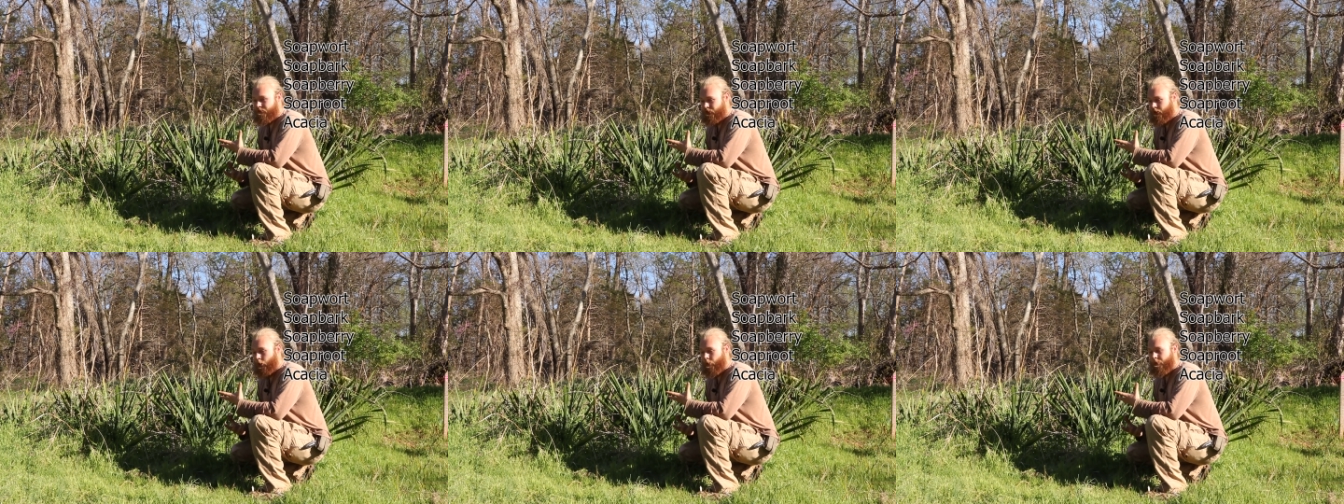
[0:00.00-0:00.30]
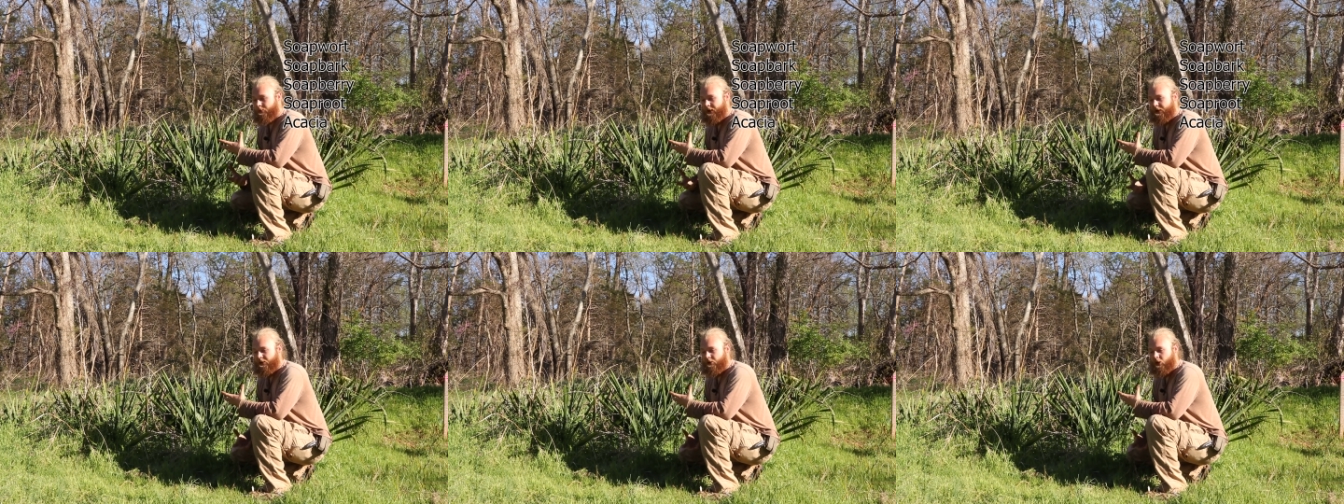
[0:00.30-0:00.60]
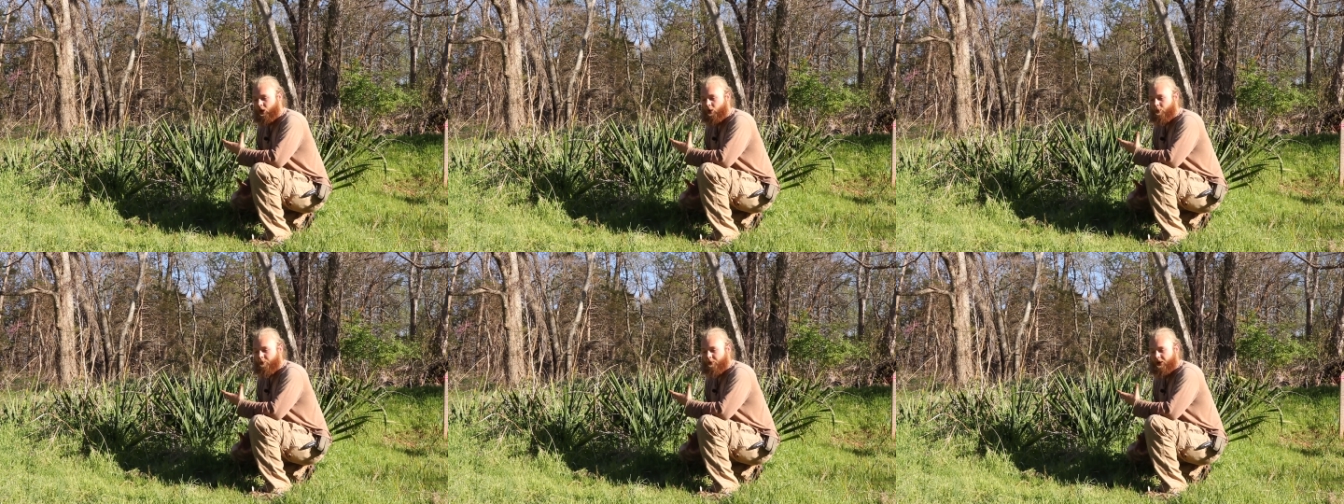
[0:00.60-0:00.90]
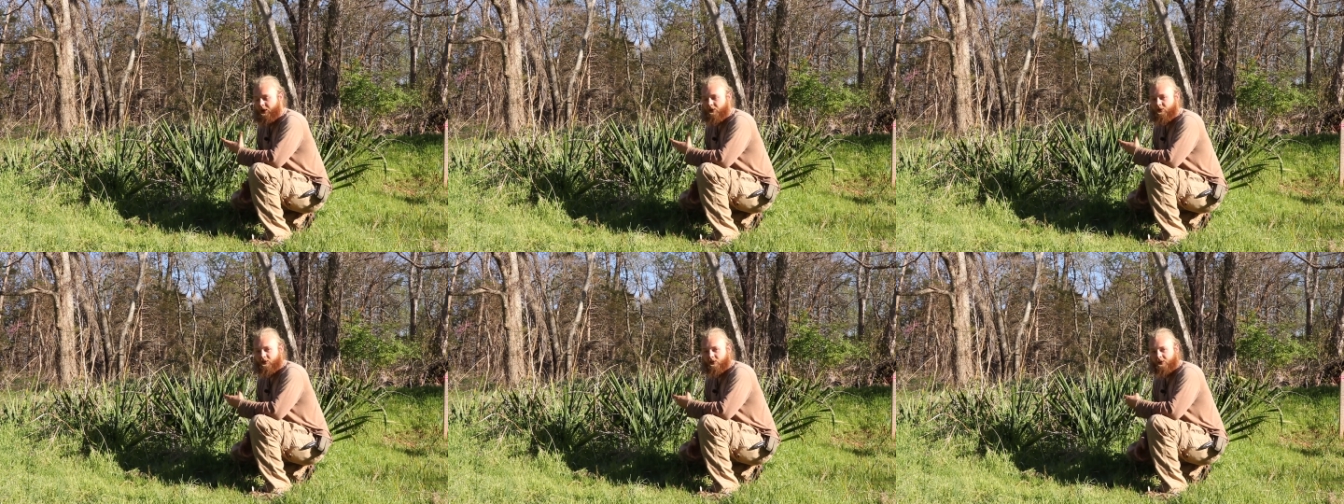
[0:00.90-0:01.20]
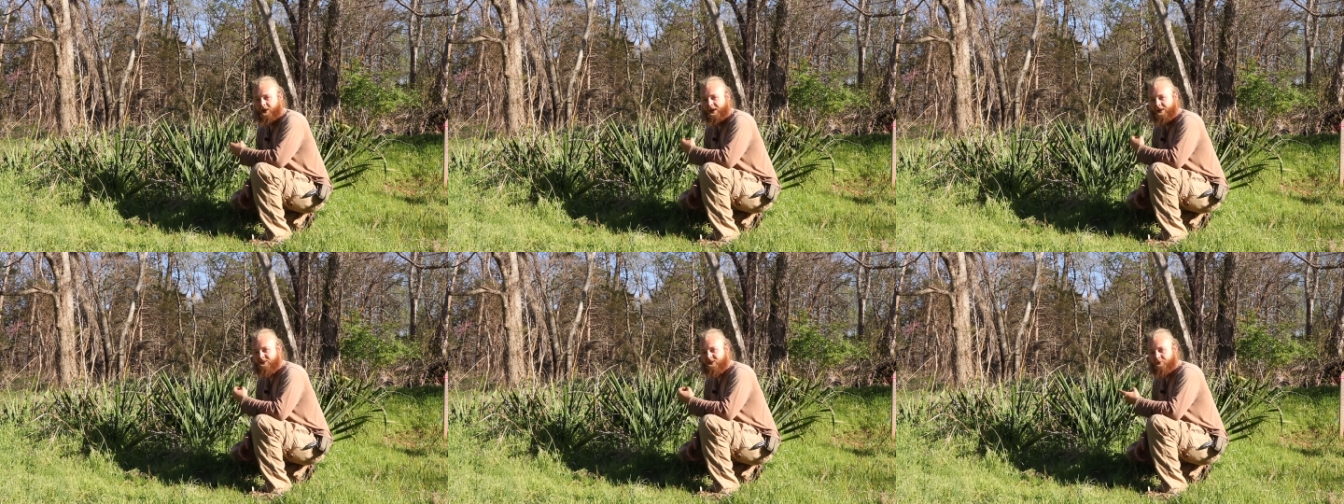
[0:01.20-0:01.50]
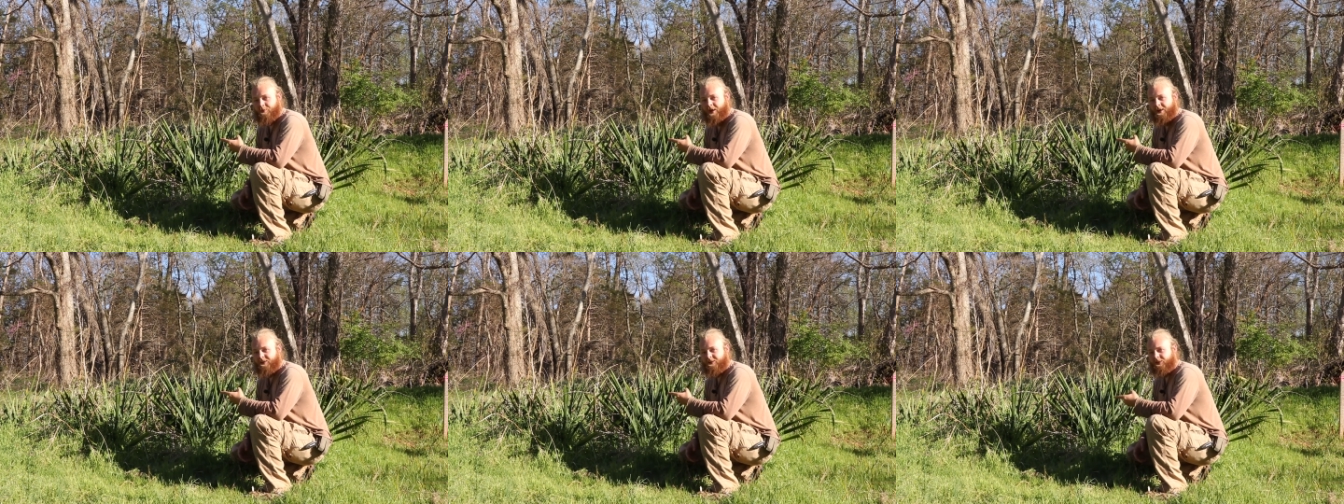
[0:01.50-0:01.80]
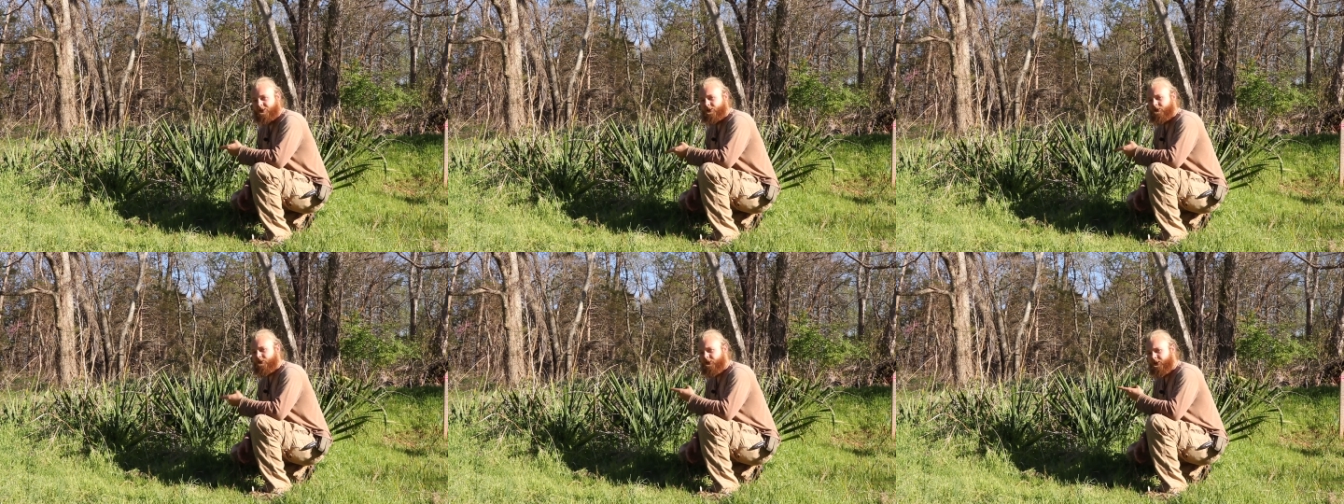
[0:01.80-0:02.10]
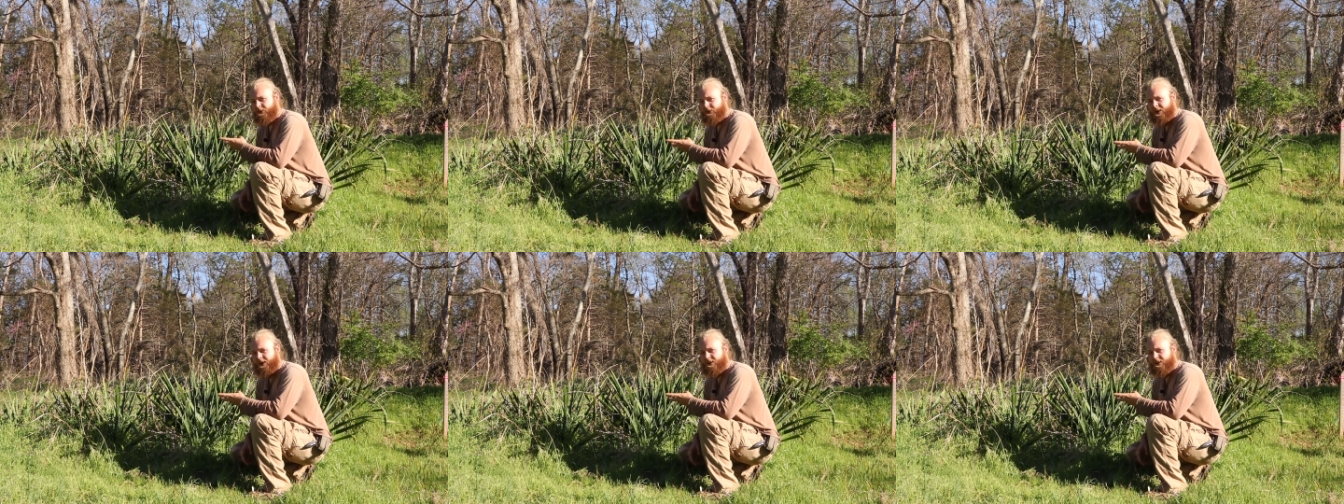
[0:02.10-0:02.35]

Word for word: soap-like compound. They're antibacterial and they're